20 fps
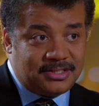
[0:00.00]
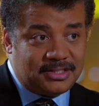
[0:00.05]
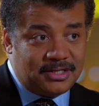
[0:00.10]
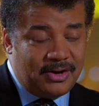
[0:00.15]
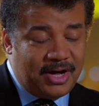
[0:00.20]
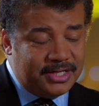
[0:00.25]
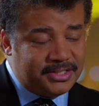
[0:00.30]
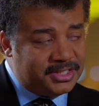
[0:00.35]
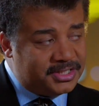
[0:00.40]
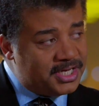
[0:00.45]

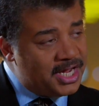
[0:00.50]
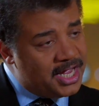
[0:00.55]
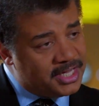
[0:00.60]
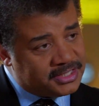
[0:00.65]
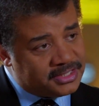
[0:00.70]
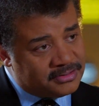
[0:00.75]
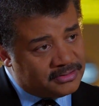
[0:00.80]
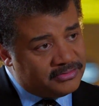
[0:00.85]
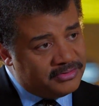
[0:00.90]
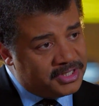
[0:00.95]
So I just
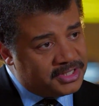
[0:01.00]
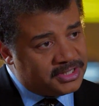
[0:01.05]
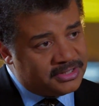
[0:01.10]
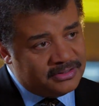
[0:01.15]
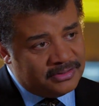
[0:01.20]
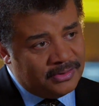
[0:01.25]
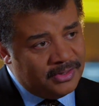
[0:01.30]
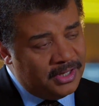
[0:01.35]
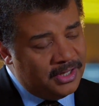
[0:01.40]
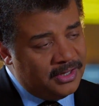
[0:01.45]
asked Chris
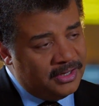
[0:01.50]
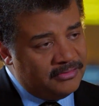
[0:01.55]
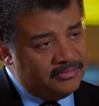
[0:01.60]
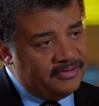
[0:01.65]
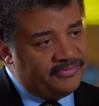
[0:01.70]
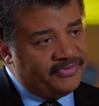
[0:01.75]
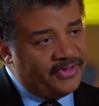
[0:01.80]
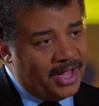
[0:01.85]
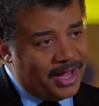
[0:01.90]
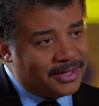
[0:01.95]
to
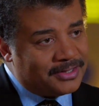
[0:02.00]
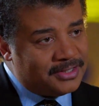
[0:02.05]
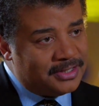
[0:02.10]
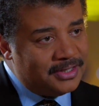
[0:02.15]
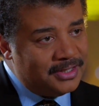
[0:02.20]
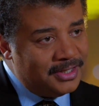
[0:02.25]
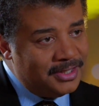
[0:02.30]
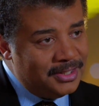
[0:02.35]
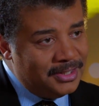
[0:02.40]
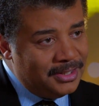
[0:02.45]
reflect
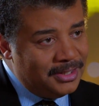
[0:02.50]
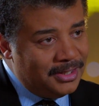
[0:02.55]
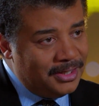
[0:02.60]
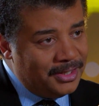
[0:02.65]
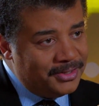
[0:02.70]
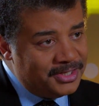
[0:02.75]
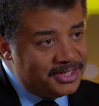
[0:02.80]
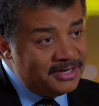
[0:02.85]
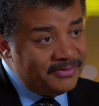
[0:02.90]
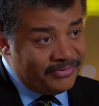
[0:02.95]

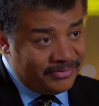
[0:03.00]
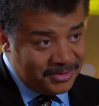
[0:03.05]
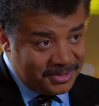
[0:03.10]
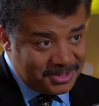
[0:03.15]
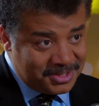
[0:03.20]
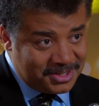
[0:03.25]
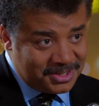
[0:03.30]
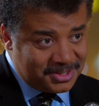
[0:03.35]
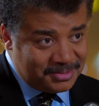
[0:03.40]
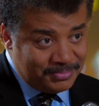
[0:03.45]
on the
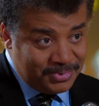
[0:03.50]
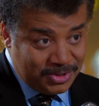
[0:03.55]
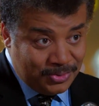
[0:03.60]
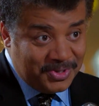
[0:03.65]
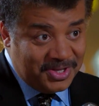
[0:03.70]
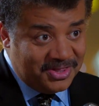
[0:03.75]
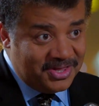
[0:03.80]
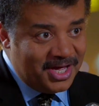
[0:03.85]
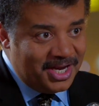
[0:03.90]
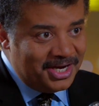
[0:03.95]
difference
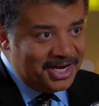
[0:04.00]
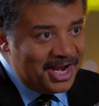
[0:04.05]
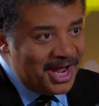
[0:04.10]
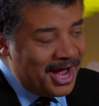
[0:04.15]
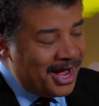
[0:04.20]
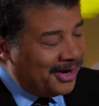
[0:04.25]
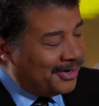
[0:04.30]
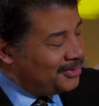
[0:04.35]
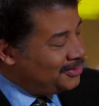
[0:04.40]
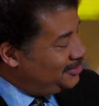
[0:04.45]
between then and
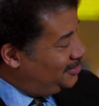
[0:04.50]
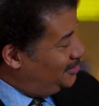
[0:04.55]
now.